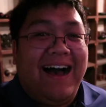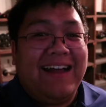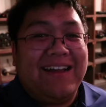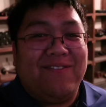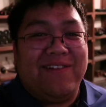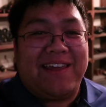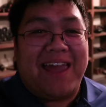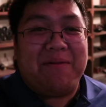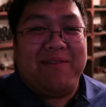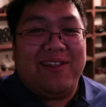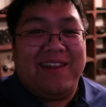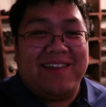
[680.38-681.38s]
I definitely
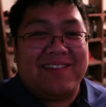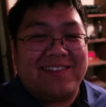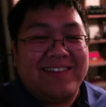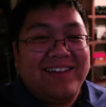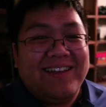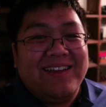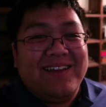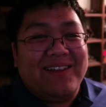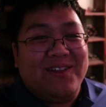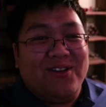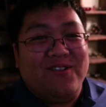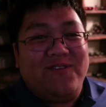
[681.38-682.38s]
came into this
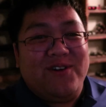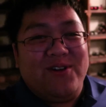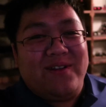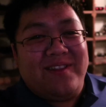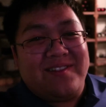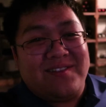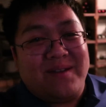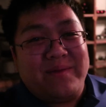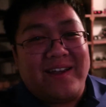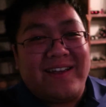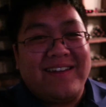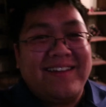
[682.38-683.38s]
no food in the
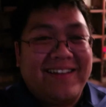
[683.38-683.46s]
stomach.